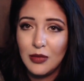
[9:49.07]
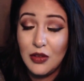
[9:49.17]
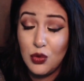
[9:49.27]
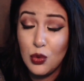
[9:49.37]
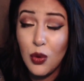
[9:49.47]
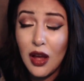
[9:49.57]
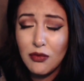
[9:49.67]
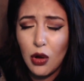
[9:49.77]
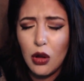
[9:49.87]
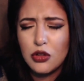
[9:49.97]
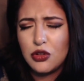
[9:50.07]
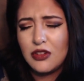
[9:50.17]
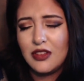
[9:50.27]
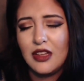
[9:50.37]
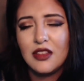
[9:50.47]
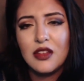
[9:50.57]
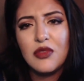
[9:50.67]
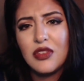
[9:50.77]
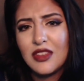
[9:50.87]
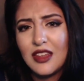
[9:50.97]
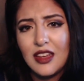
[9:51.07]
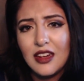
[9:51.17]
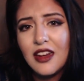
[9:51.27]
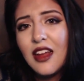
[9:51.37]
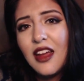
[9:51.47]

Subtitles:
If you have ultra sensitive skin,